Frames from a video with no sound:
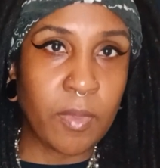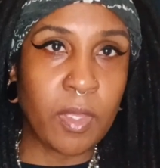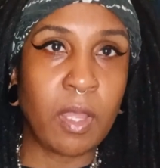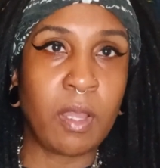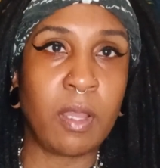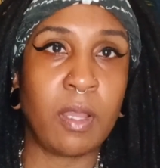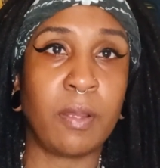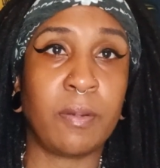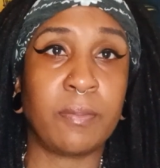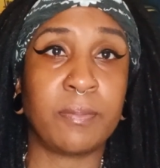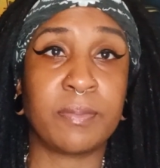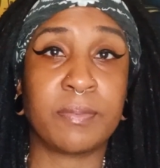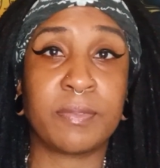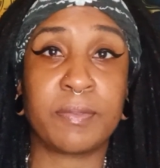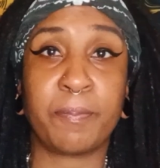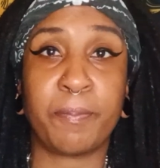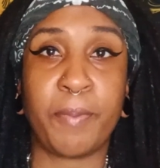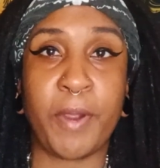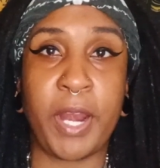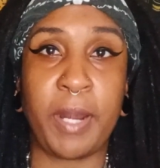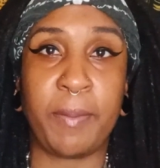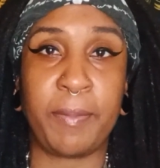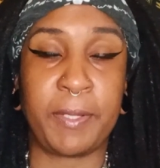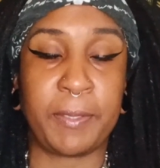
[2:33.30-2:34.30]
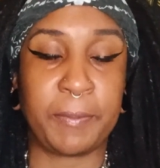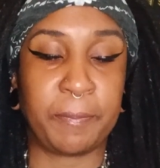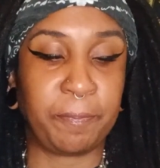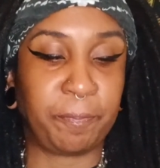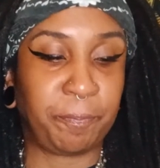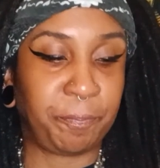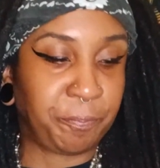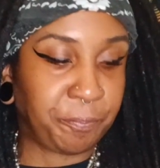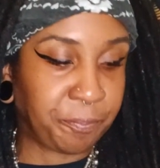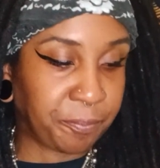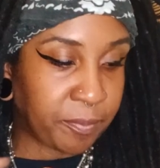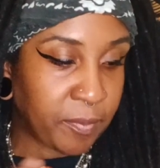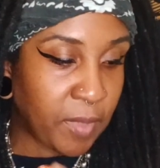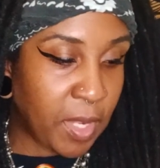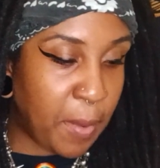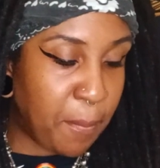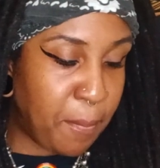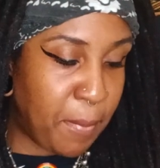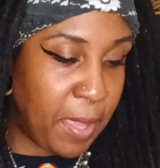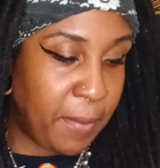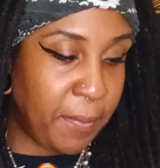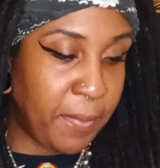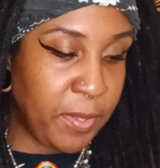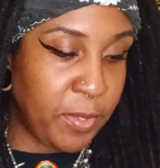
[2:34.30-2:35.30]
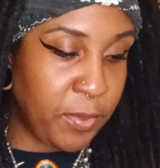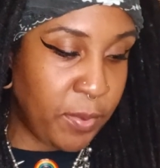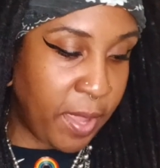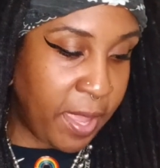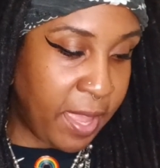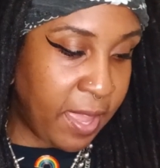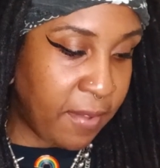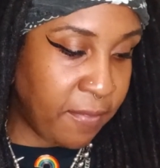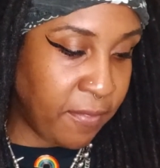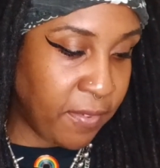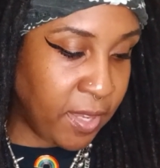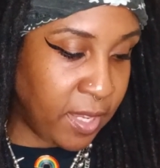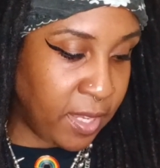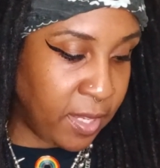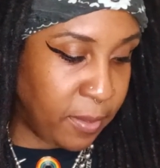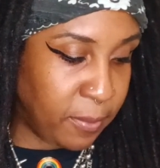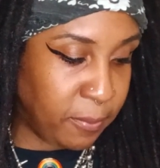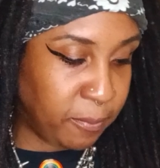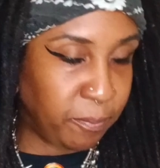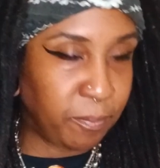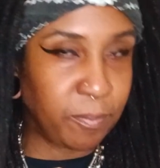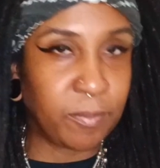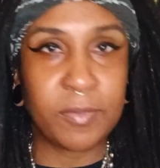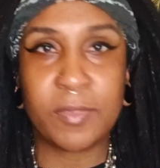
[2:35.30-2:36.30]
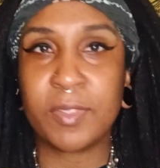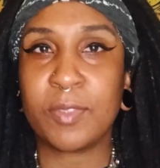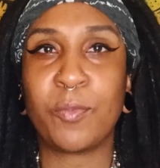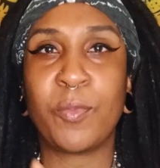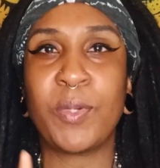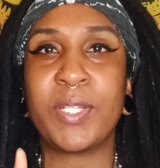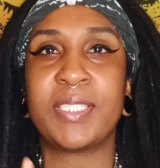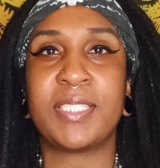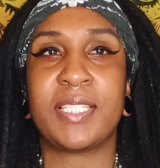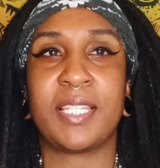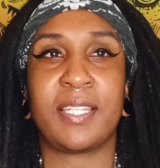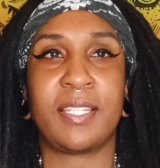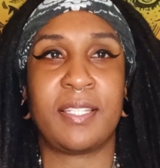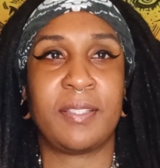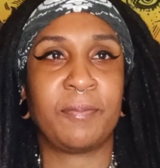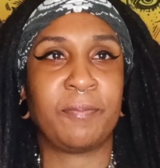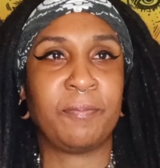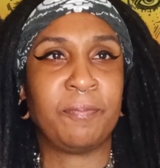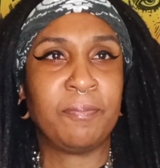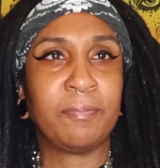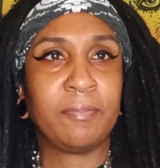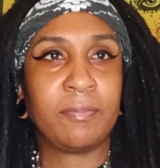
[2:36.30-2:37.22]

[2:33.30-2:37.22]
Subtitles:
Pardon me. Maybe you have one second.